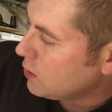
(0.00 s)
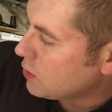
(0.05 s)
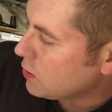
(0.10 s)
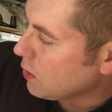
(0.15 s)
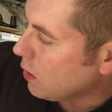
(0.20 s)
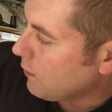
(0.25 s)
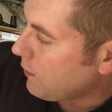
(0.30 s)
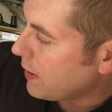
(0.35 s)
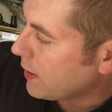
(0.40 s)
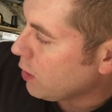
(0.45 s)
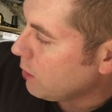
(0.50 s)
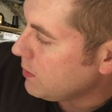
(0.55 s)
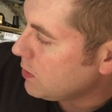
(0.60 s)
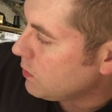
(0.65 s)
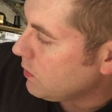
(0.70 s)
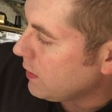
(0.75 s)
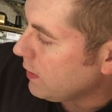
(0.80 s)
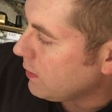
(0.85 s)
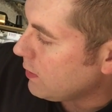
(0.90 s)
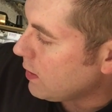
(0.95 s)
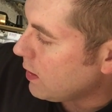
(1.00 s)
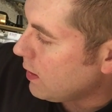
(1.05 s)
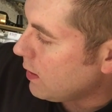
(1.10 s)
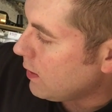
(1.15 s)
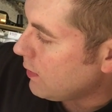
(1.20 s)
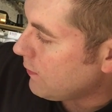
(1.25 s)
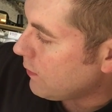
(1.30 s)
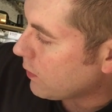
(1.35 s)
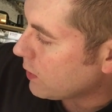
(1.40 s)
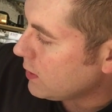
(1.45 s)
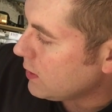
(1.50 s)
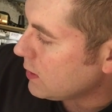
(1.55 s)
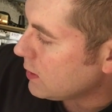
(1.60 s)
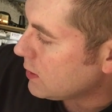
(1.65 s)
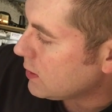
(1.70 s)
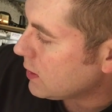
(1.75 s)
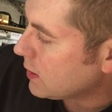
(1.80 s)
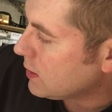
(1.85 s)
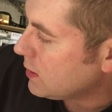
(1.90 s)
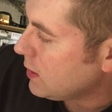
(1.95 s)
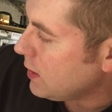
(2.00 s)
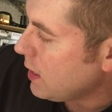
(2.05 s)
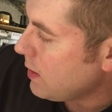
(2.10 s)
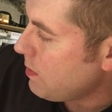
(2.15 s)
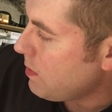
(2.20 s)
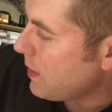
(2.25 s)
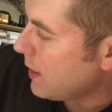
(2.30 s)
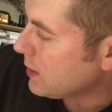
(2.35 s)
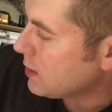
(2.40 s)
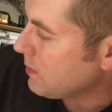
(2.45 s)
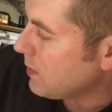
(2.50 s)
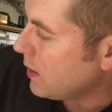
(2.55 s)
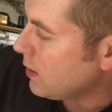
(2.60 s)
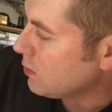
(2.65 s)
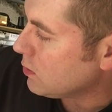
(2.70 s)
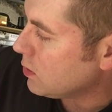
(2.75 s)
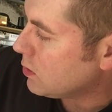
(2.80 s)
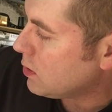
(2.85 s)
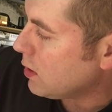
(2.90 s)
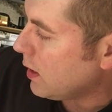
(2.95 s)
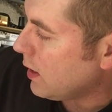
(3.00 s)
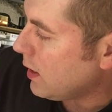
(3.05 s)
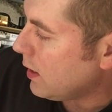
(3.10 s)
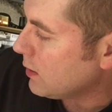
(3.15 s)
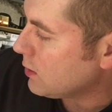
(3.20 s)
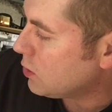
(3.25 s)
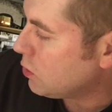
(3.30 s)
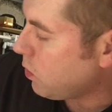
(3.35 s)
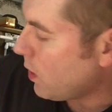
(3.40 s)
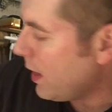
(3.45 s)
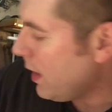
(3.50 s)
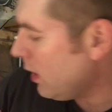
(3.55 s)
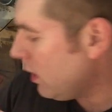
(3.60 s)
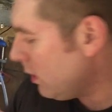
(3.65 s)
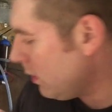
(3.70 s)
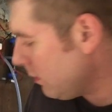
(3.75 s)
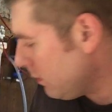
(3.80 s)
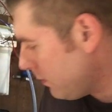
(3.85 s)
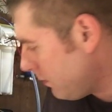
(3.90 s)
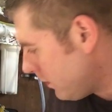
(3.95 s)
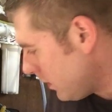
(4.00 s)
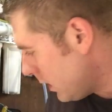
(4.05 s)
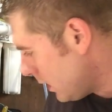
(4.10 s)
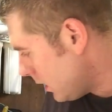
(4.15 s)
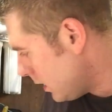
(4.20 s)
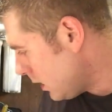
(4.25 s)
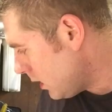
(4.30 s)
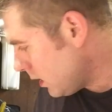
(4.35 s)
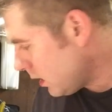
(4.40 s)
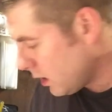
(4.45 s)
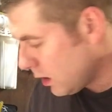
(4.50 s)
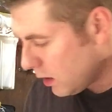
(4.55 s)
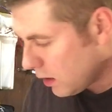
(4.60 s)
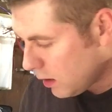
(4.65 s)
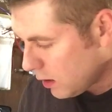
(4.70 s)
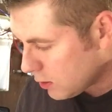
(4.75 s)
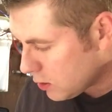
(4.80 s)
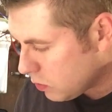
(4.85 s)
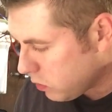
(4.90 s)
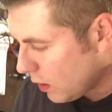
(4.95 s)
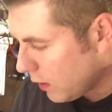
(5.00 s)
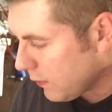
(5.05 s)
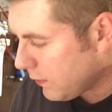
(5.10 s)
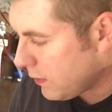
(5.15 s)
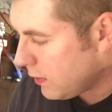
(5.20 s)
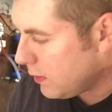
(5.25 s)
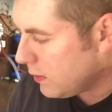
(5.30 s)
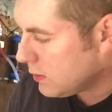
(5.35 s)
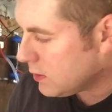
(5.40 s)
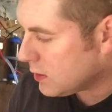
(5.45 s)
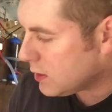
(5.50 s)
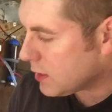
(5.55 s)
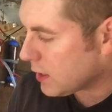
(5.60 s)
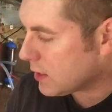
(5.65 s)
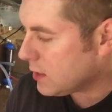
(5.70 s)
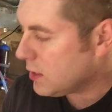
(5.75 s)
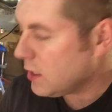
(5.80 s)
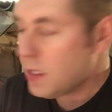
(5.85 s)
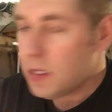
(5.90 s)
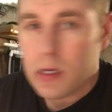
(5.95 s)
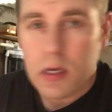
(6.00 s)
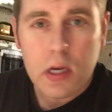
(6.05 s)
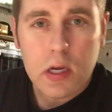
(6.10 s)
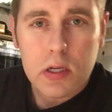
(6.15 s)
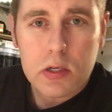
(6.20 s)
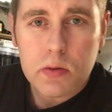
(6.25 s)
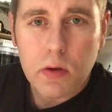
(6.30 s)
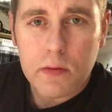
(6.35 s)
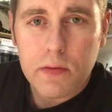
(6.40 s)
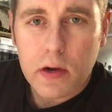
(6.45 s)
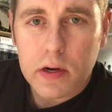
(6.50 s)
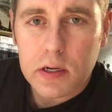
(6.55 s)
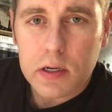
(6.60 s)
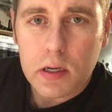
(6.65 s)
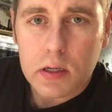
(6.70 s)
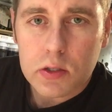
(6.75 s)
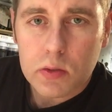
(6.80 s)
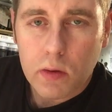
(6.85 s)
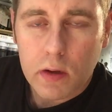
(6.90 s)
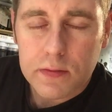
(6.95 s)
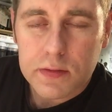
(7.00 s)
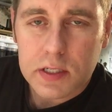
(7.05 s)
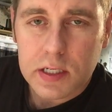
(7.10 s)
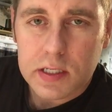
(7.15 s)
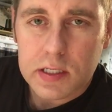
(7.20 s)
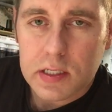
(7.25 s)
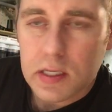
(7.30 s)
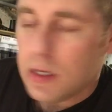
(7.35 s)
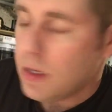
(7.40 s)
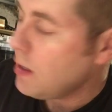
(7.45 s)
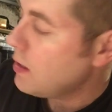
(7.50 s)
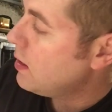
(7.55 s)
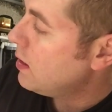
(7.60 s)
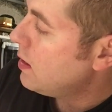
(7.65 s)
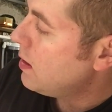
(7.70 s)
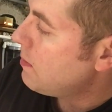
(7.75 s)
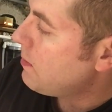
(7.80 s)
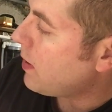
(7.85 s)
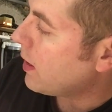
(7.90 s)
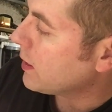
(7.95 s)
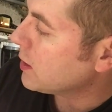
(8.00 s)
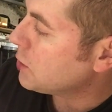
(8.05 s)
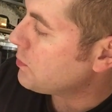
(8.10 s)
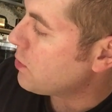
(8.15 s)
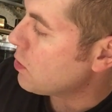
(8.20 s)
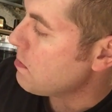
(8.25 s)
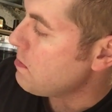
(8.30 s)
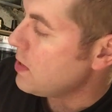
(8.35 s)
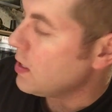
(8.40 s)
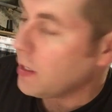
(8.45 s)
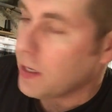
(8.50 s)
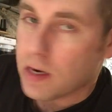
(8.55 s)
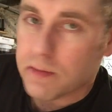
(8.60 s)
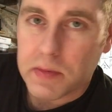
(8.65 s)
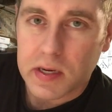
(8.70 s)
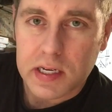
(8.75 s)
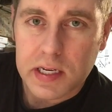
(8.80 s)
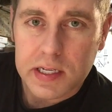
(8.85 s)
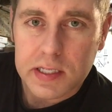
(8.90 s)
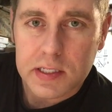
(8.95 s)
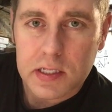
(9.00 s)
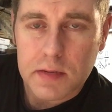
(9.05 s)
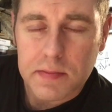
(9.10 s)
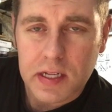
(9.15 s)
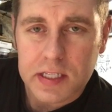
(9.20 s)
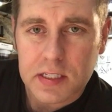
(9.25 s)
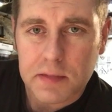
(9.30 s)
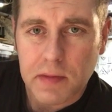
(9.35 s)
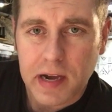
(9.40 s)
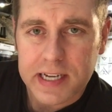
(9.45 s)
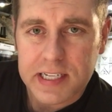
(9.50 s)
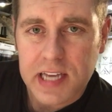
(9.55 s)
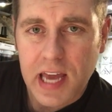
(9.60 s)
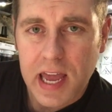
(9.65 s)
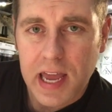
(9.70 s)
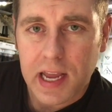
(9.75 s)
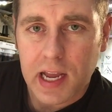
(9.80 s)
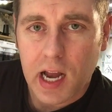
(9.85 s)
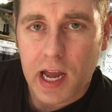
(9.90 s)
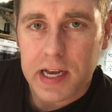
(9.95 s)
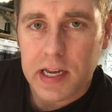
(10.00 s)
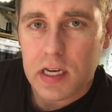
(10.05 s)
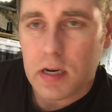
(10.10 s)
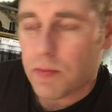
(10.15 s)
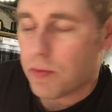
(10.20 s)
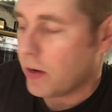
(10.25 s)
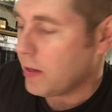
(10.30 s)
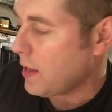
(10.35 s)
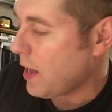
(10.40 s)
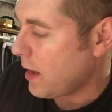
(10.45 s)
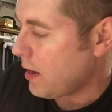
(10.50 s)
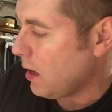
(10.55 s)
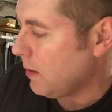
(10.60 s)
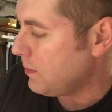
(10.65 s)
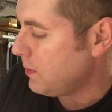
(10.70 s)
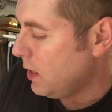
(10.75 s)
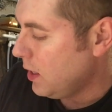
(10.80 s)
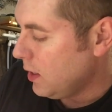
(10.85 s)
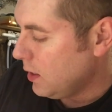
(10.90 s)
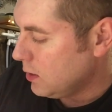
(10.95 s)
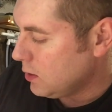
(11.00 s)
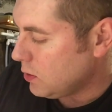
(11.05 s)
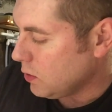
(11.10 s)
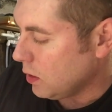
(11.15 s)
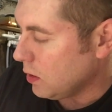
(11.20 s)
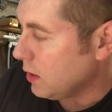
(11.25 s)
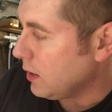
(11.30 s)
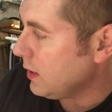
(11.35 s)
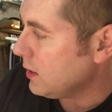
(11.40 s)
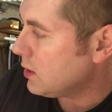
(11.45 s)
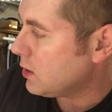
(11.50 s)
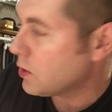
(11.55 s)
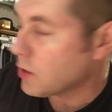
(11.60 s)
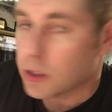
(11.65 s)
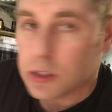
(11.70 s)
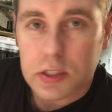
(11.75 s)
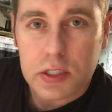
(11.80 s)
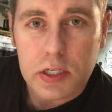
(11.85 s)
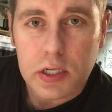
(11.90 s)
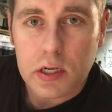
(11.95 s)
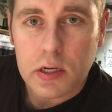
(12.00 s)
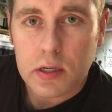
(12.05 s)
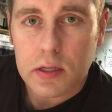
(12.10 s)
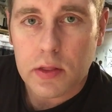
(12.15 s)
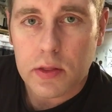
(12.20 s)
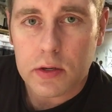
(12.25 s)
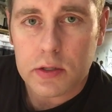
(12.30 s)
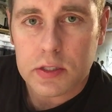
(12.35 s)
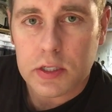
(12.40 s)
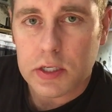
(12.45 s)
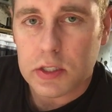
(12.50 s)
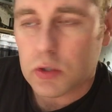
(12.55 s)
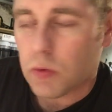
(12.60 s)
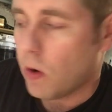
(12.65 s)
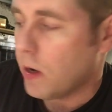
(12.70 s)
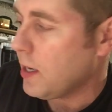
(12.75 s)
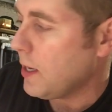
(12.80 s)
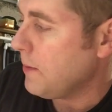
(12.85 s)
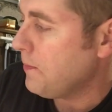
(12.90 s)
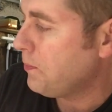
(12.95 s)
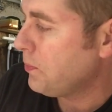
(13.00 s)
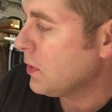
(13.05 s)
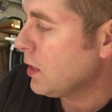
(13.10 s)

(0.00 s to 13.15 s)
So if I go between uh, 14 and 16, that's about uh, 12, 1260, uh, 1200, 1260 parts per million of magnesium that's in my tank. And I need to bring that up to at least 13, 1320.